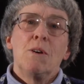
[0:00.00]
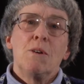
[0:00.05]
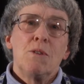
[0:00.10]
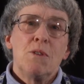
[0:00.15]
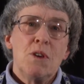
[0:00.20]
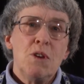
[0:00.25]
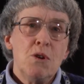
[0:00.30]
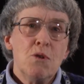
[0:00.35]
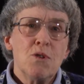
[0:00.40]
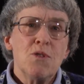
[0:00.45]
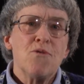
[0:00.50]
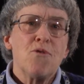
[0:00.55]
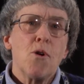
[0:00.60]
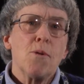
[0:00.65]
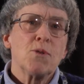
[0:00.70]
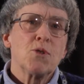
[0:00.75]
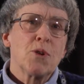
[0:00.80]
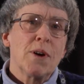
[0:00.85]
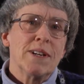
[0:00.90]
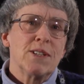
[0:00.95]
The
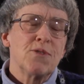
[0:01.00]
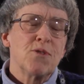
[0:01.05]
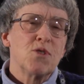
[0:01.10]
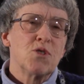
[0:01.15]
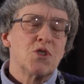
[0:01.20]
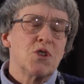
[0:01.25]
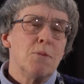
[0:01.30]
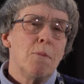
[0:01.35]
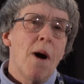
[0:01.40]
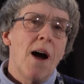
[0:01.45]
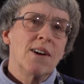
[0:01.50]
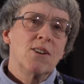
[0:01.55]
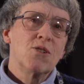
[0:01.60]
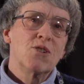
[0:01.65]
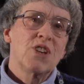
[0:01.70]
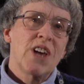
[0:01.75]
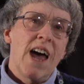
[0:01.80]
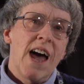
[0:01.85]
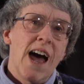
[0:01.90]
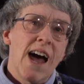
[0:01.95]
Uniform Transfers to
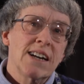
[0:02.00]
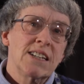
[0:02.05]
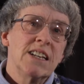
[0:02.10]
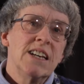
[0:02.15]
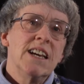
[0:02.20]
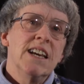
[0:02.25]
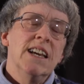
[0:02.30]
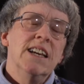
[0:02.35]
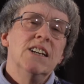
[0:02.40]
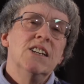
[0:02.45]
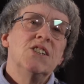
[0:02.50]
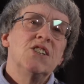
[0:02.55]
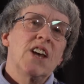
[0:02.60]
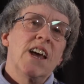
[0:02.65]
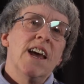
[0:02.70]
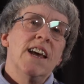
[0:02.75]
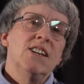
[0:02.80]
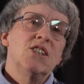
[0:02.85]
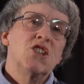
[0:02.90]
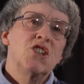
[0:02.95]
Minors Act is
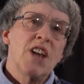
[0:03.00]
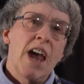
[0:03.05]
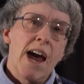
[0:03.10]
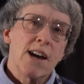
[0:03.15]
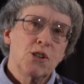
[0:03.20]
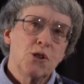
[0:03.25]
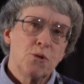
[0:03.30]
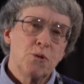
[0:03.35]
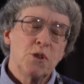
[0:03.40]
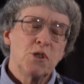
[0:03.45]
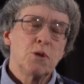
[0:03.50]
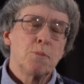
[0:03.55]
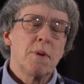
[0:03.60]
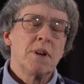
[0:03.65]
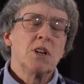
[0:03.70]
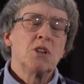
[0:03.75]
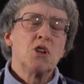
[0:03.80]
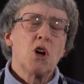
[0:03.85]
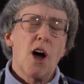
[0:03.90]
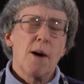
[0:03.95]
a statute that's been
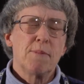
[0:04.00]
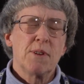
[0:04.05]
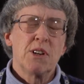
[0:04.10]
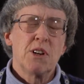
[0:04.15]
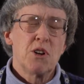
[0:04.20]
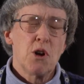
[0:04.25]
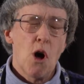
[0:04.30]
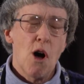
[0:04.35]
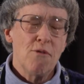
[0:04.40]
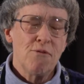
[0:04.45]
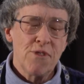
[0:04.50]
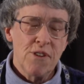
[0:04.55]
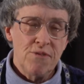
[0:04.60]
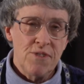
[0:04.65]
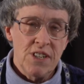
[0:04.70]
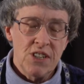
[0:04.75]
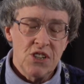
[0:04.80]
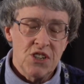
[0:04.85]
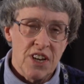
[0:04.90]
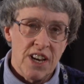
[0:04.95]
adopted in all
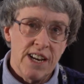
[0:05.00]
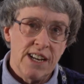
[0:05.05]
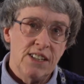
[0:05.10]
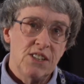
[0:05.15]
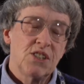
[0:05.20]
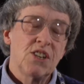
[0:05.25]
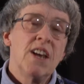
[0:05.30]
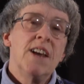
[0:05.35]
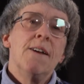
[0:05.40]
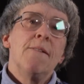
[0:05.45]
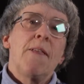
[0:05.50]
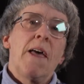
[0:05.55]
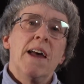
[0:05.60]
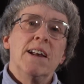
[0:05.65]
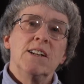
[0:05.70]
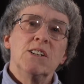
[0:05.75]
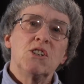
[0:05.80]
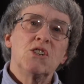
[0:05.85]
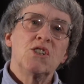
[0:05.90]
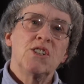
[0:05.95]
50 states,
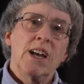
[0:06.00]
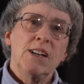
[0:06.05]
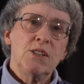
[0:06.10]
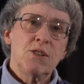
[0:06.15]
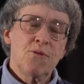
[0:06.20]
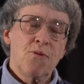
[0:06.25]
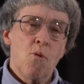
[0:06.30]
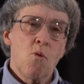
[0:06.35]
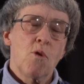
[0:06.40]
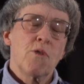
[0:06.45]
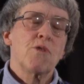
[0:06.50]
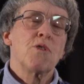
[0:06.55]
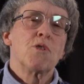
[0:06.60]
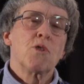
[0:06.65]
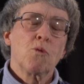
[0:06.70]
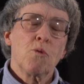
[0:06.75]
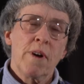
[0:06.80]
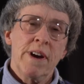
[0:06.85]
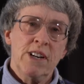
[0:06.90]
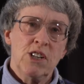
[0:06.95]
and it sets forth an
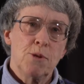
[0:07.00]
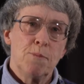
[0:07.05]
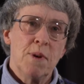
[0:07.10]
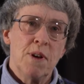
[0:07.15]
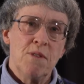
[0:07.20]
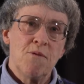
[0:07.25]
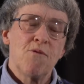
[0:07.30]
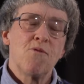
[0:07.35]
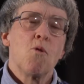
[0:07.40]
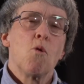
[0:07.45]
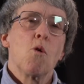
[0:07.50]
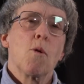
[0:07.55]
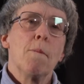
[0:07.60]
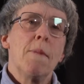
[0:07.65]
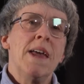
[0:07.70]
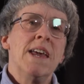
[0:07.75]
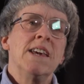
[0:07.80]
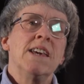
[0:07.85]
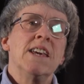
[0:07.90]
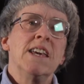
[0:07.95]
arrangement for
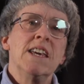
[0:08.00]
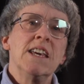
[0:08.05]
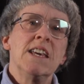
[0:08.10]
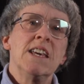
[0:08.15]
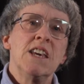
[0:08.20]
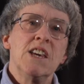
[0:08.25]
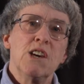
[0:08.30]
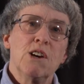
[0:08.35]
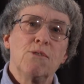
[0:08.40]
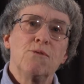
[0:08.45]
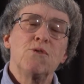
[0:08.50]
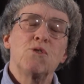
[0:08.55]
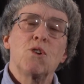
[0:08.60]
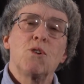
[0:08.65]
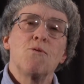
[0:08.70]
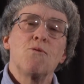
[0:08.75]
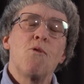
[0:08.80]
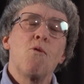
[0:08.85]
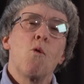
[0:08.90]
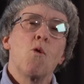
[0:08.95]
making gifts
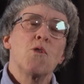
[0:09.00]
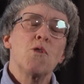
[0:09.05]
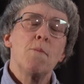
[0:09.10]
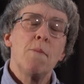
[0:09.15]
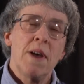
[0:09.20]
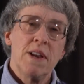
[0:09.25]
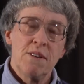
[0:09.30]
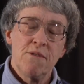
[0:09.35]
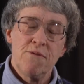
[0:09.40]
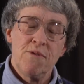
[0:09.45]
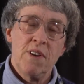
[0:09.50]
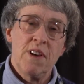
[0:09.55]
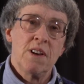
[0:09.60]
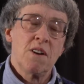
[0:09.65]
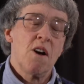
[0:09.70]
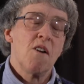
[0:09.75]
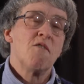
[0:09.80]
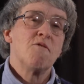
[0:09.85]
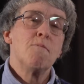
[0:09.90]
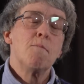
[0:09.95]
for the benefit
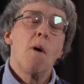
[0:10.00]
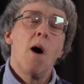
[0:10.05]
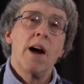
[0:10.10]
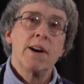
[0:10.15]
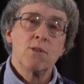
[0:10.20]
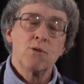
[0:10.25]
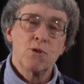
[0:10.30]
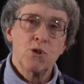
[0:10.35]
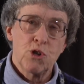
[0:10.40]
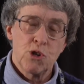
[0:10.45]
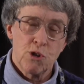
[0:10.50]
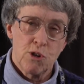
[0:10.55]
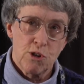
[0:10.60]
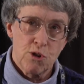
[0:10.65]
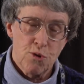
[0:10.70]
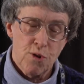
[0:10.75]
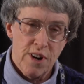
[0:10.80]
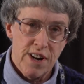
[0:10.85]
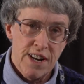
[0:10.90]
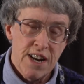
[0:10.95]
of minor
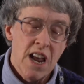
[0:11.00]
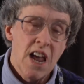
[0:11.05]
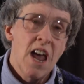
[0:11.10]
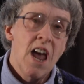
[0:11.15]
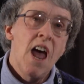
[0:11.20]
children,